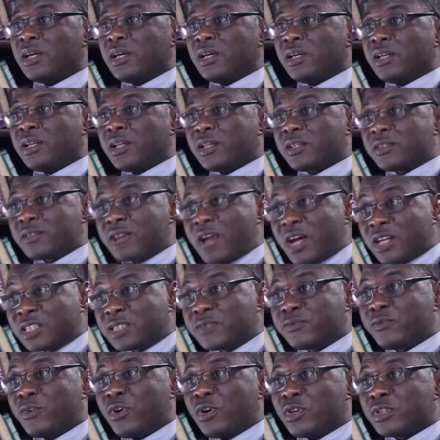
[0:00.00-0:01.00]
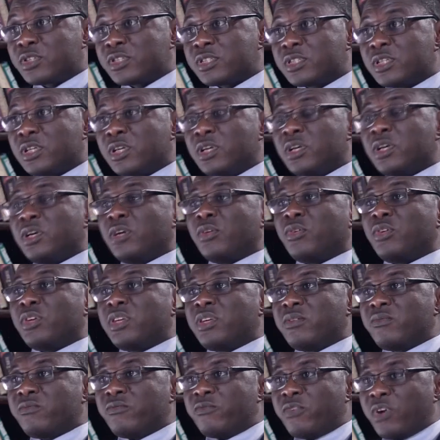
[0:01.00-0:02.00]
the task force to
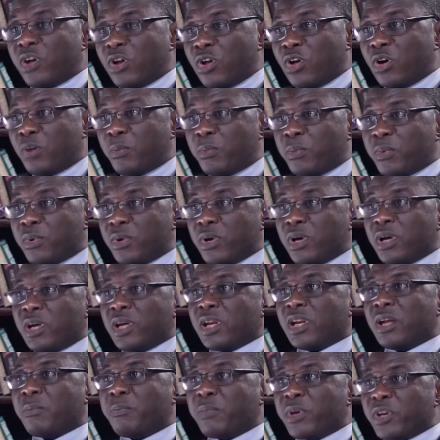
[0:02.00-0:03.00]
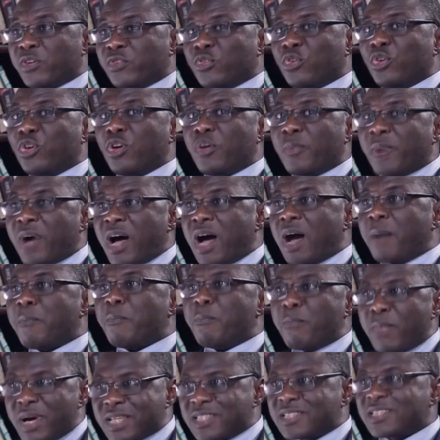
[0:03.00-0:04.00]
develop the Petroleum Hub
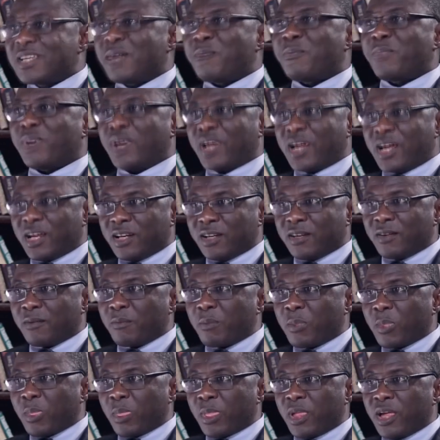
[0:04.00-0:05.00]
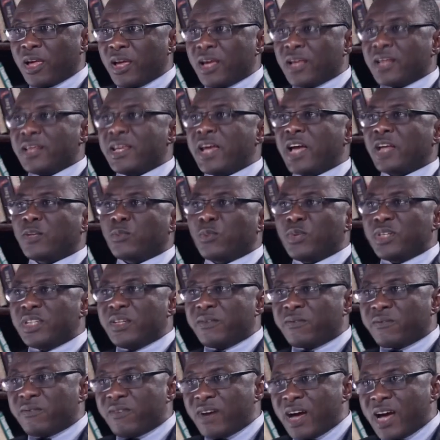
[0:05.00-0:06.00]
Master Plan. that would
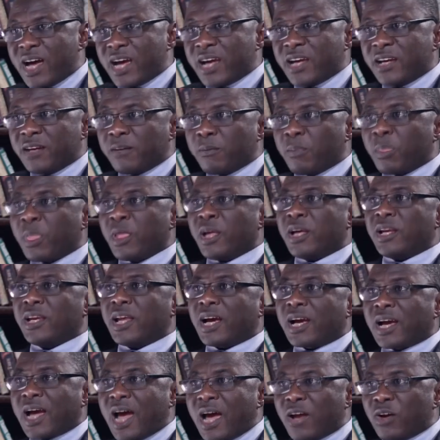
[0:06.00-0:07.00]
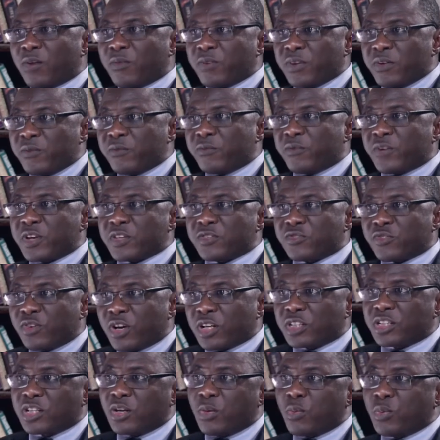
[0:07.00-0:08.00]
define the kind of
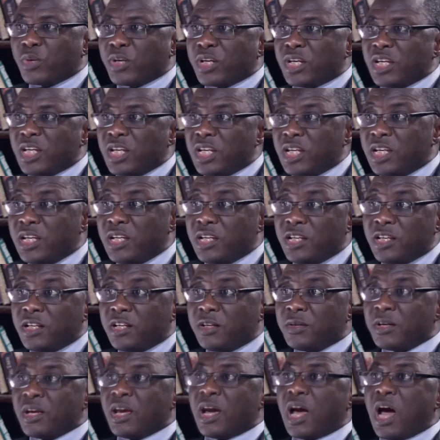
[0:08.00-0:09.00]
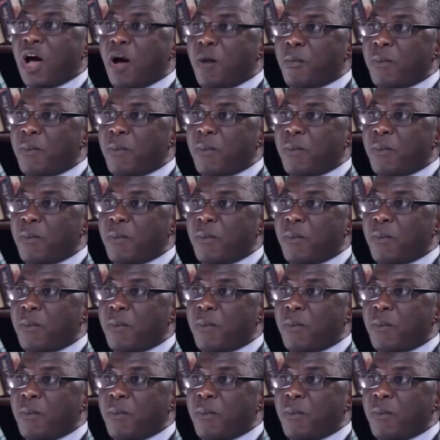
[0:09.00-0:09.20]
infrastructure we need, how